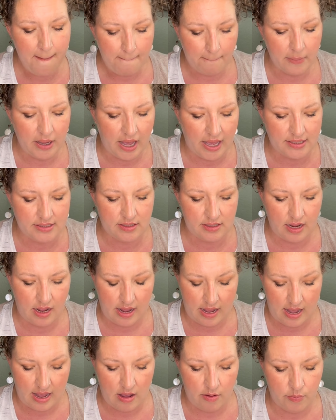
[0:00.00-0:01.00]
But I
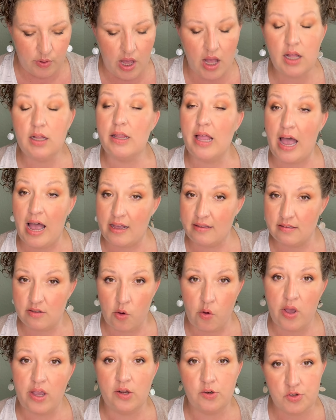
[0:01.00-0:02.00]
am, alas,
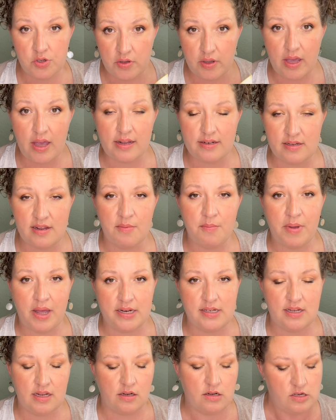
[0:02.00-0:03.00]
going to get my
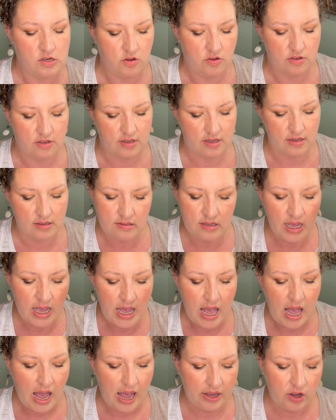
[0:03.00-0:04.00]
10 uses.
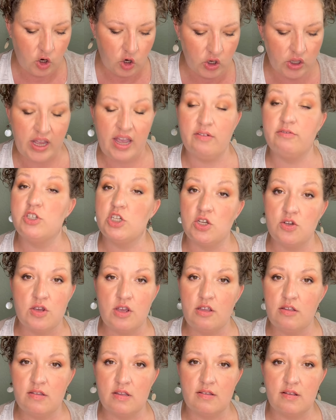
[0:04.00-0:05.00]
I currently have two
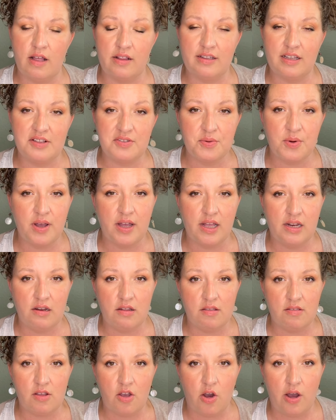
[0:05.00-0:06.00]
uses on this one,
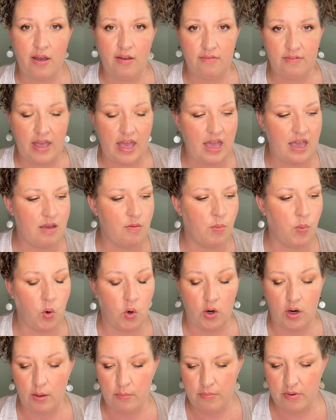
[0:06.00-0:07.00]
so I'll have eight
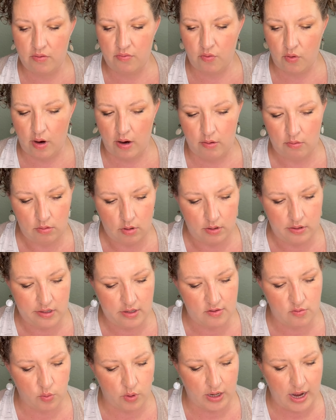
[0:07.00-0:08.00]
more before I roll
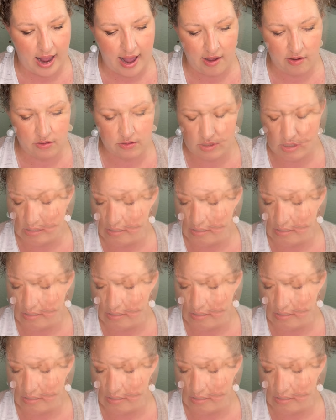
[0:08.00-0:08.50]
this one out.